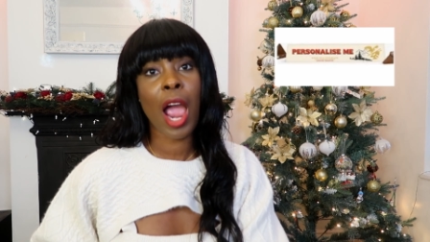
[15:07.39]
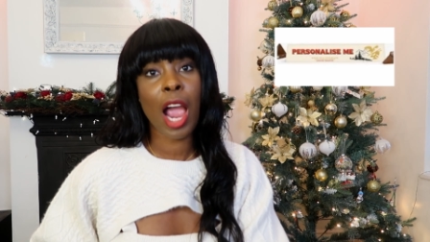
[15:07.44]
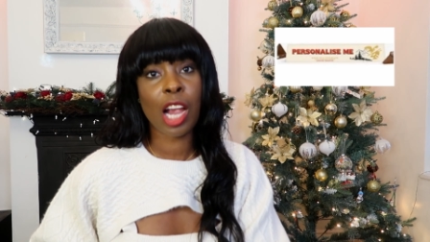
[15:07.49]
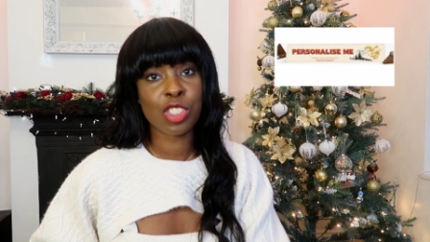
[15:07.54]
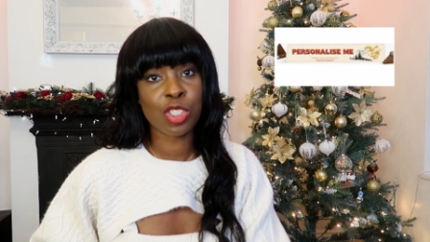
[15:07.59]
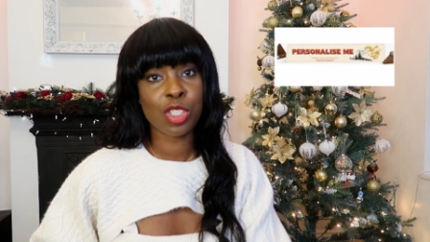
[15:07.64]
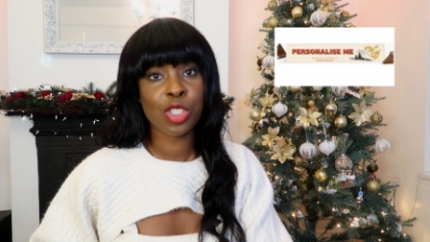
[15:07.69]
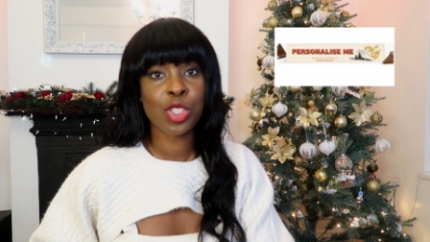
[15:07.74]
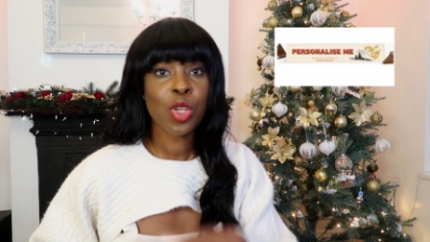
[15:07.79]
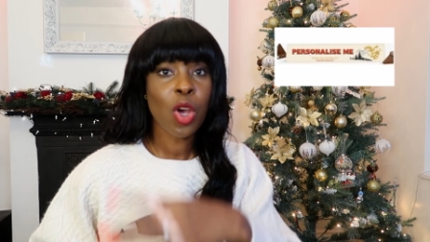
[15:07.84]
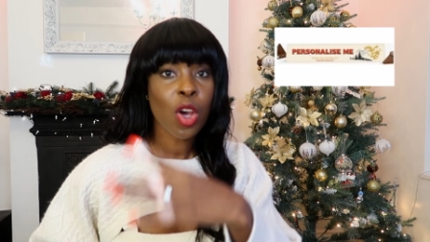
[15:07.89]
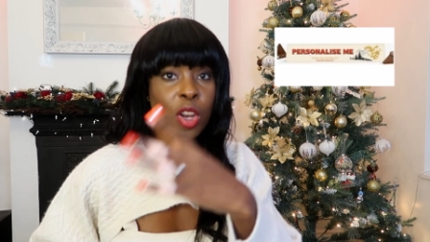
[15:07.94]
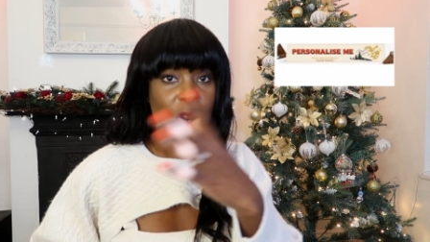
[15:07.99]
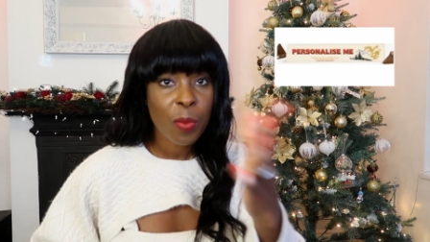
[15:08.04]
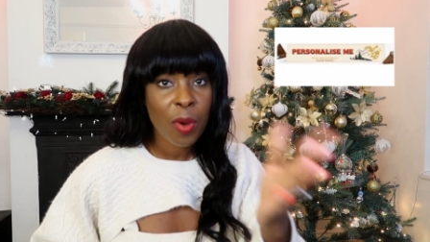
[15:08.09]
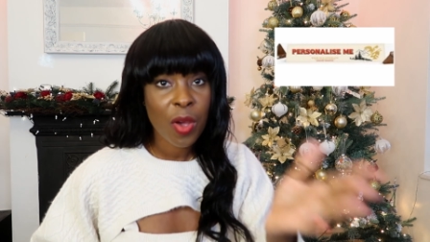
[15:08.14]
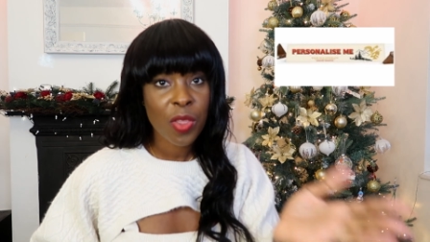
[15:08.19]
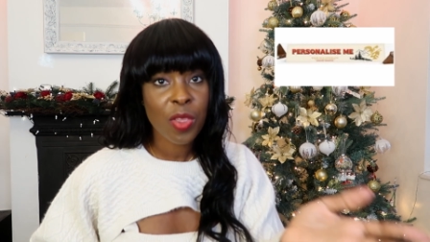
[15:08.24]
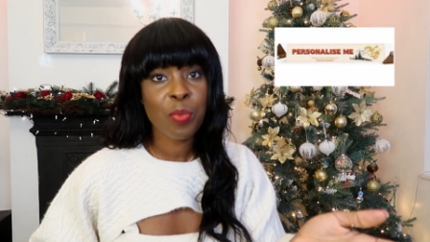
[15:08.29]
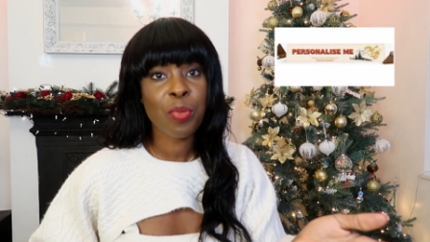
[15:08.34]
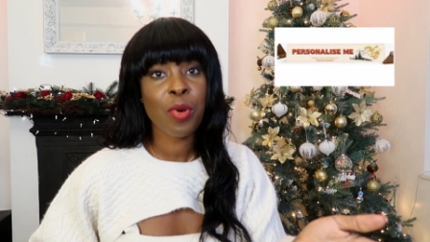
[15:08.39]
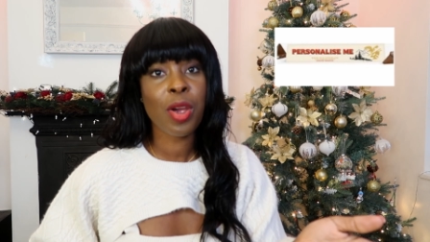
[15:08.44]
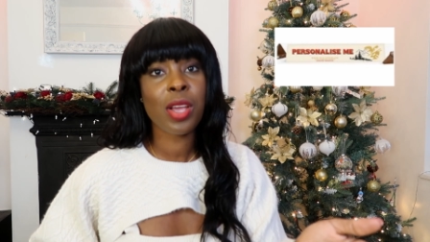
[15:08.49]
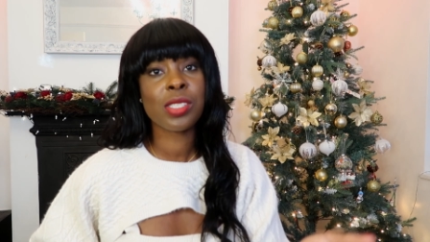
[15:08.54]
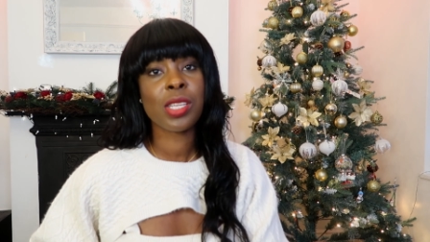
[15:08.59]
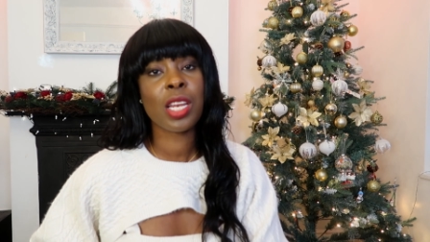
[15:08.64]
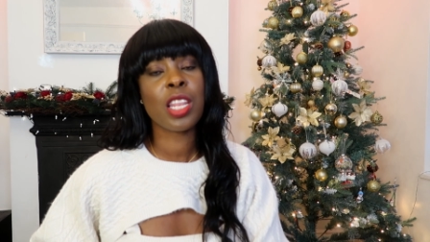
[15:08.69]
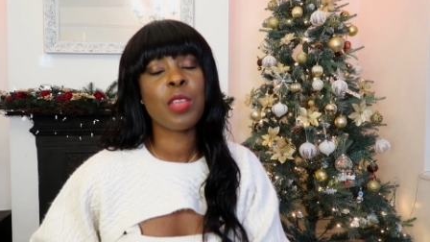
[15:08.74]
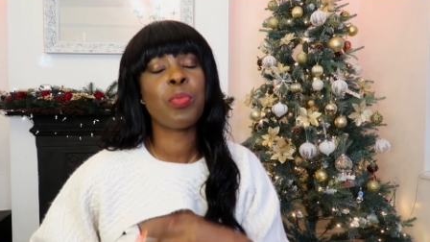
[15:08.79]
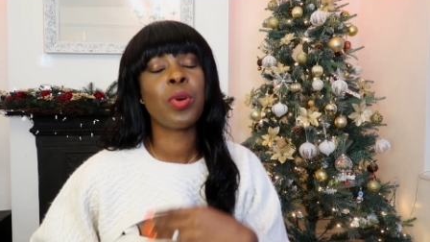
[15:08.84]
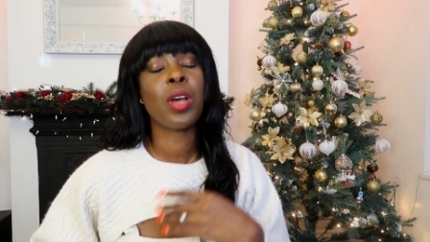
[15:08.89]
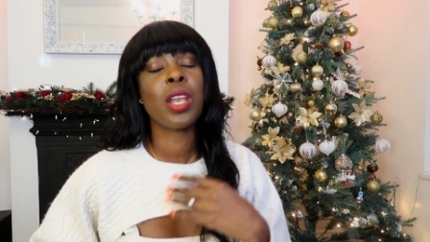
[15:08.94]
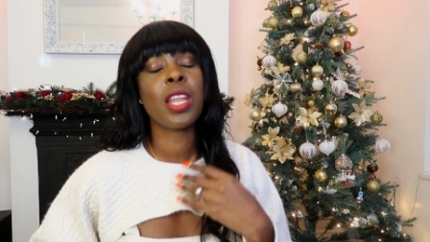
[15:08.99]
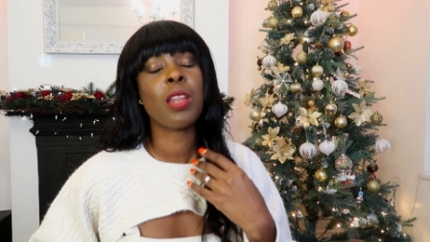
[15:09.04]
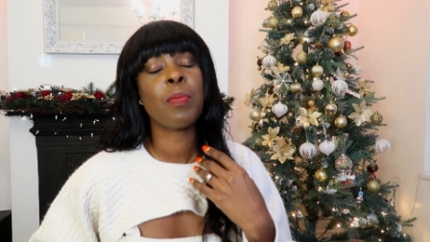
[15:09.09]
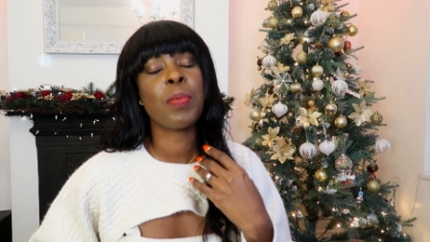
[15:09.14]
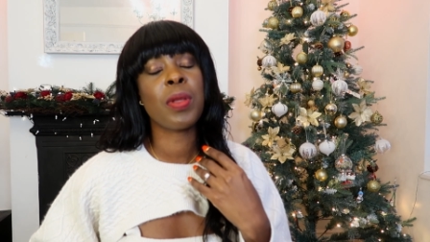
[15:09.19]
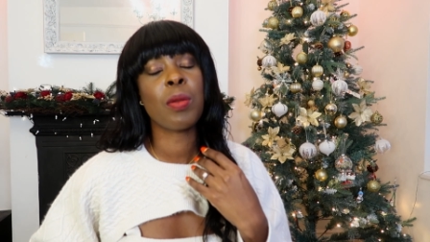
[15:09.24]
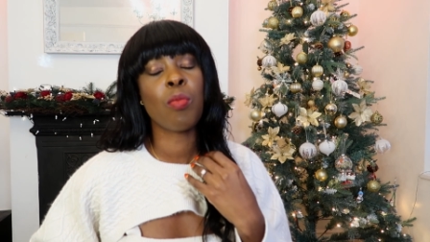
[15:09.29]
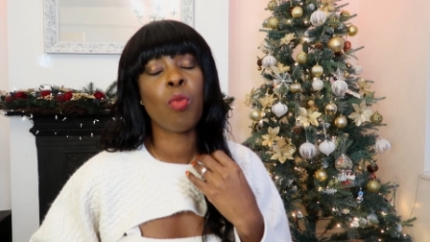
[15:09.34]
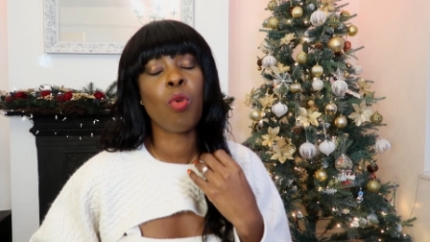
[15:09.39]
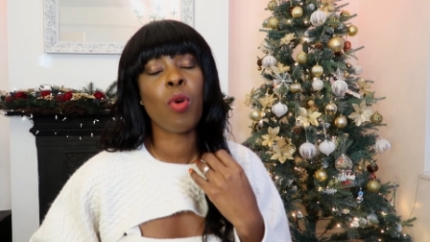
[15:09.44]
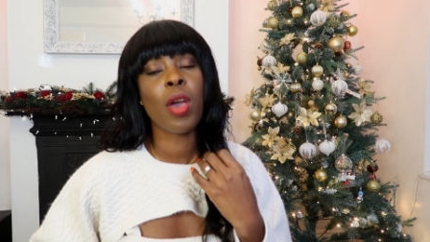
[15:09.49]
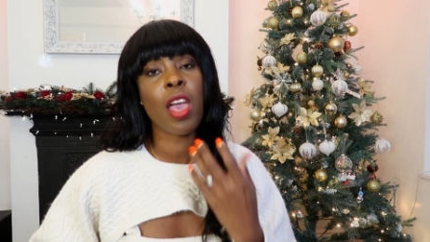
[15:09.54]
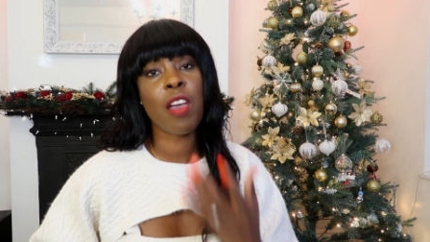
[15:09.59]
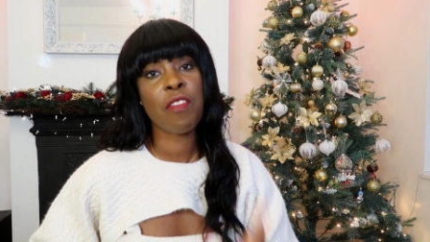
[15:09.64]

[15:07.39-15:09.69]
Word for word: actually thought about the present you put a little bit more